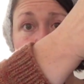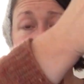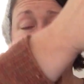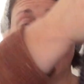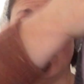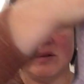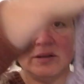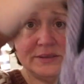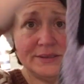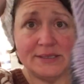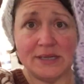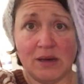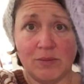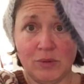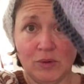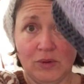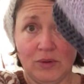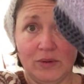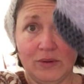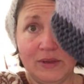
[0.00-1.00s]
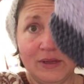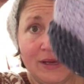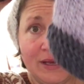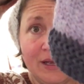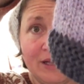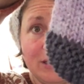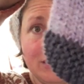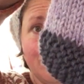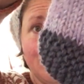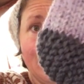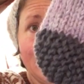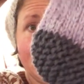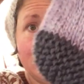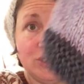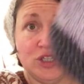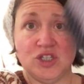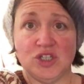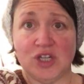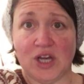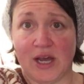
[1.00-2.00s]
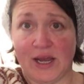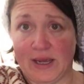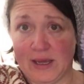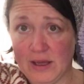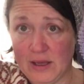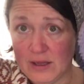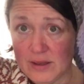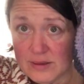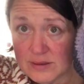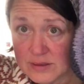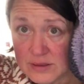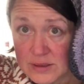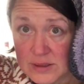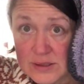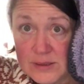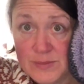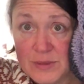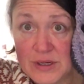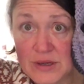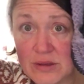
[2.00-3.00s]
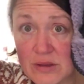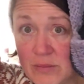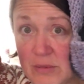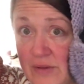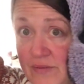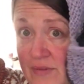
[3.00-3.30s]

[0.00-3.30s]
held double, and you make a giant, look, it's bigger than my